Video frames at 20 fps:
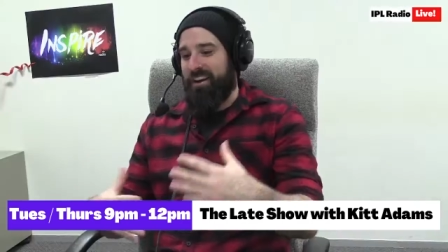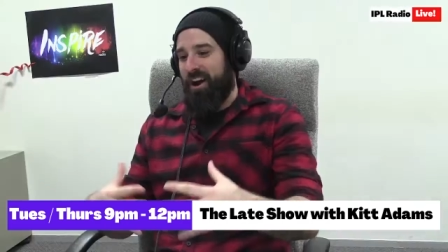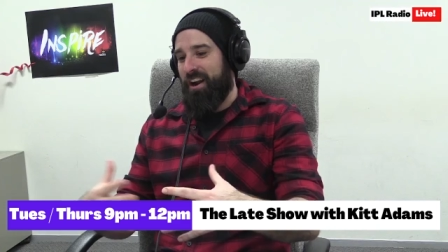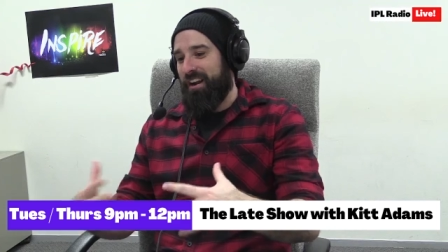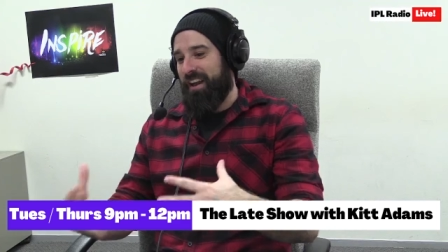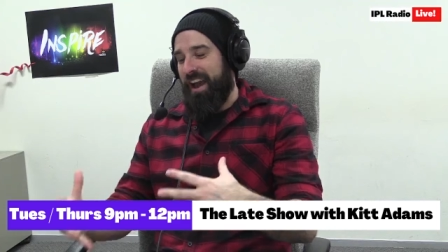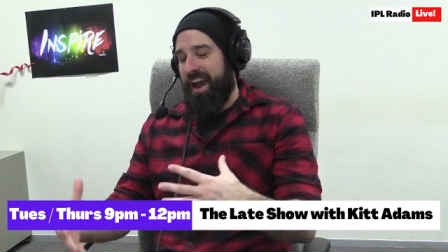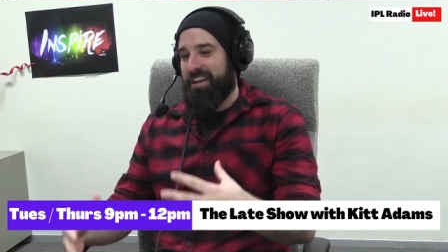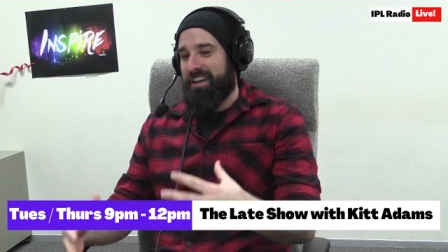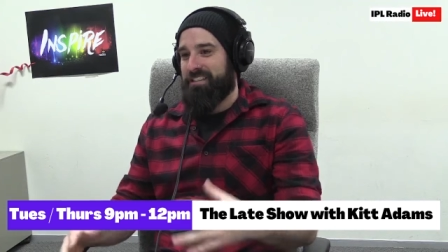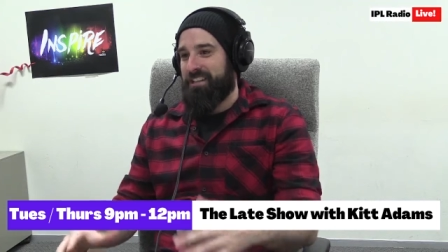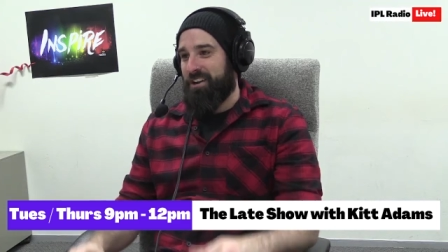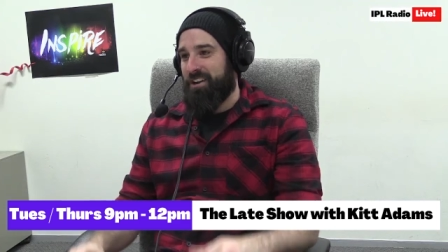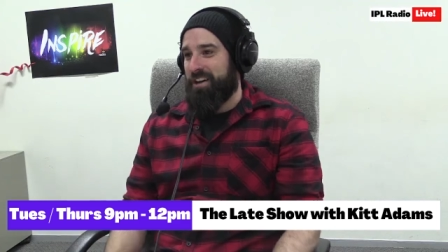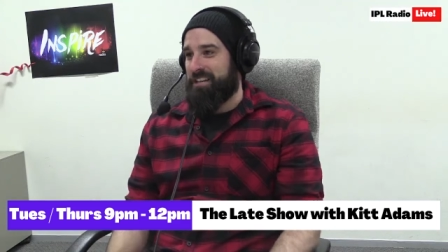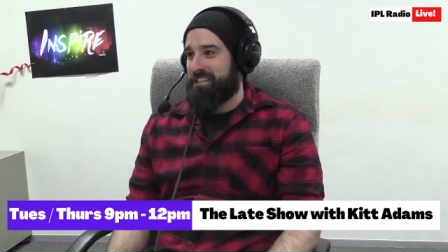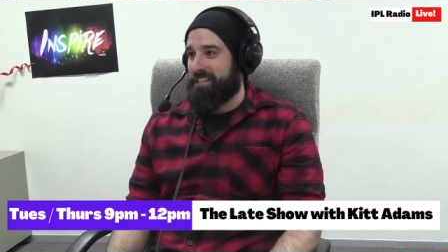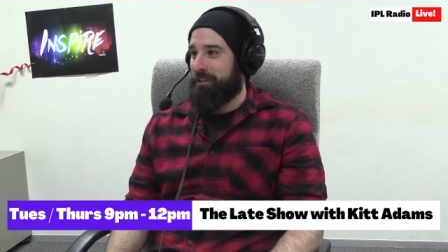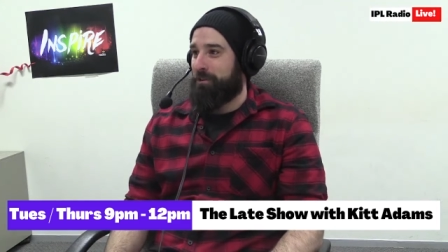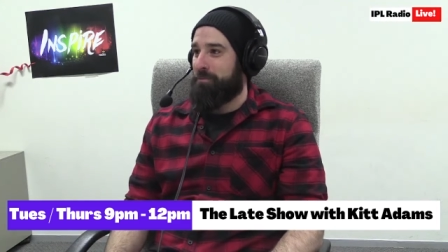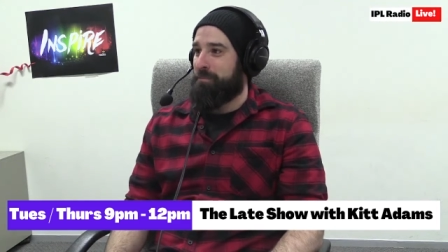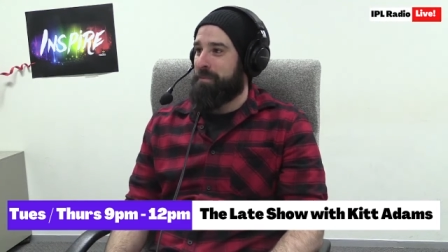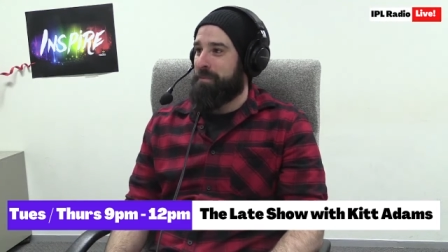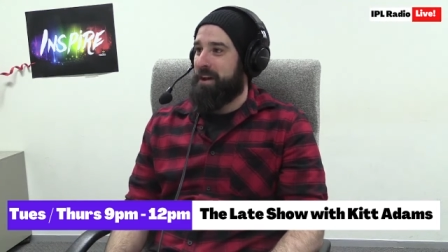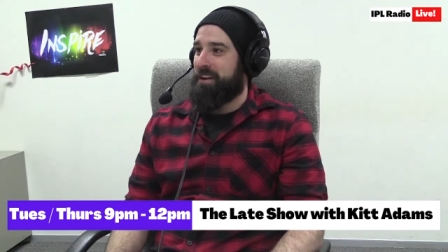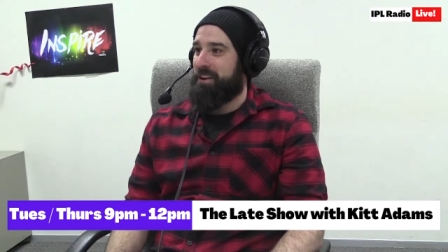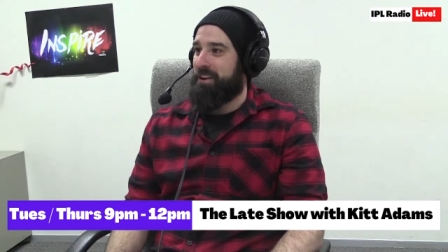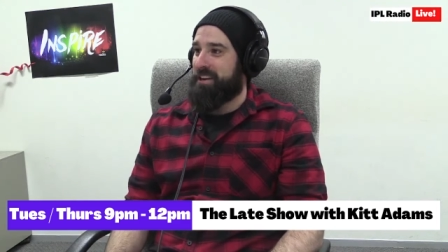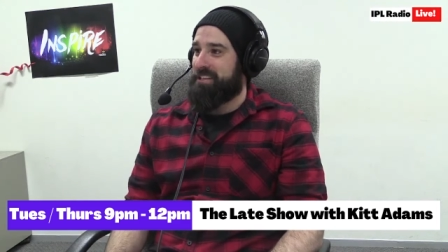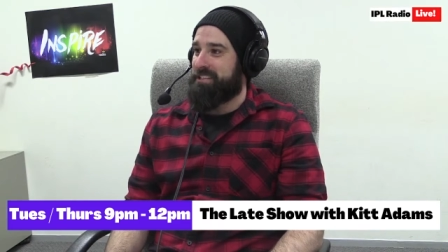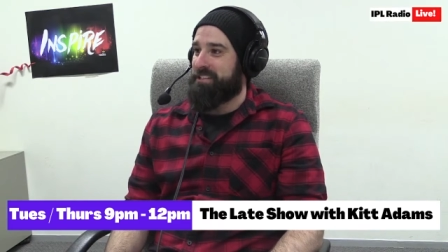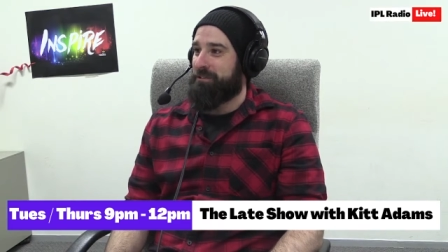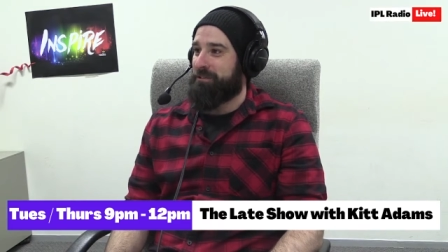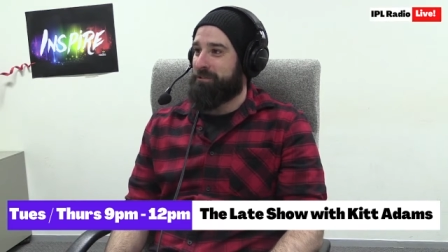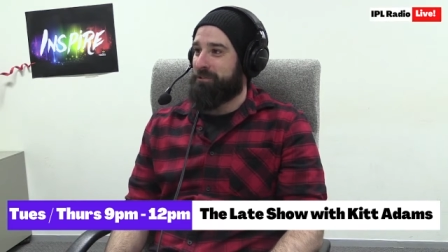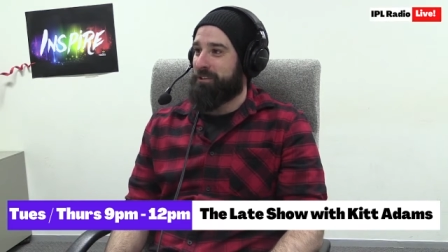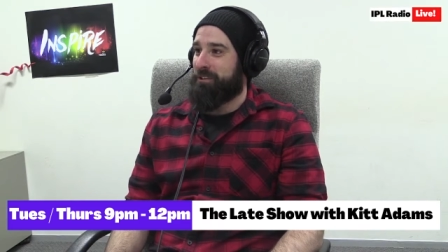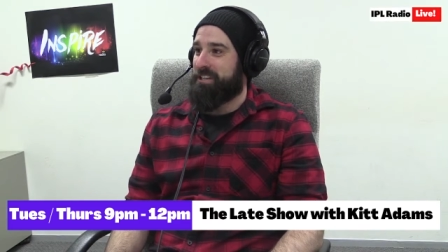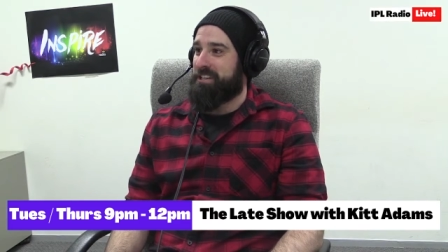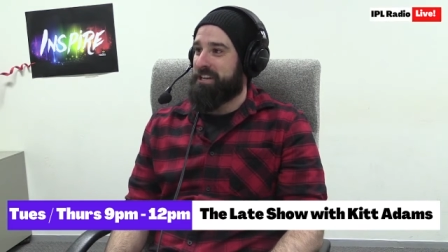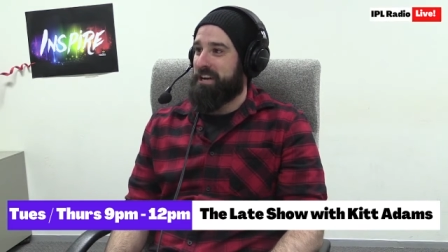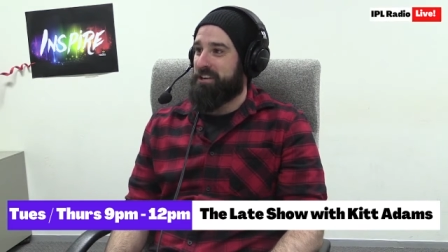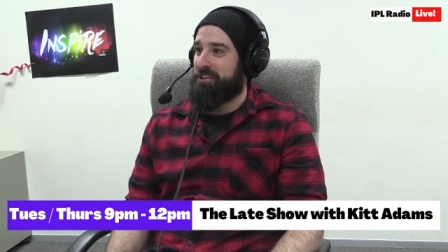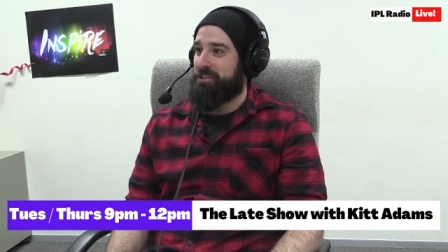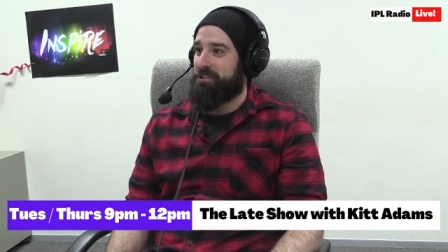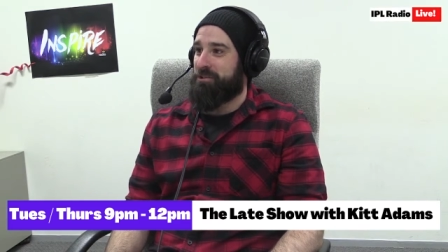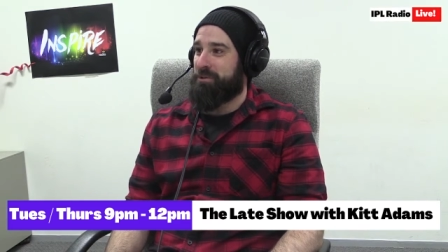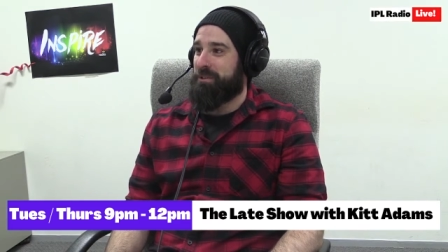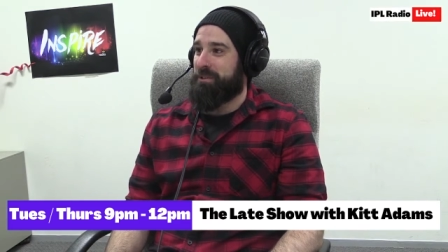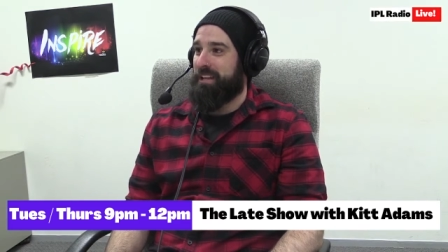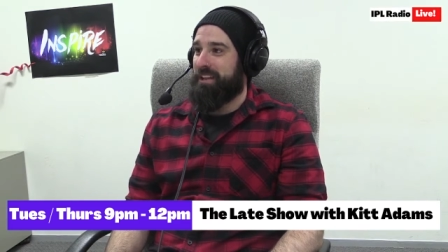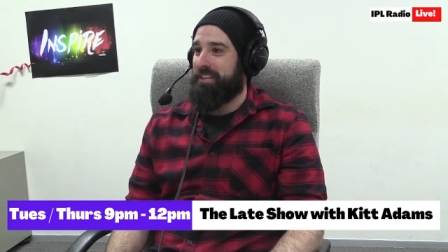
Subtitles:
of adds a nice little sort of touch to it like that.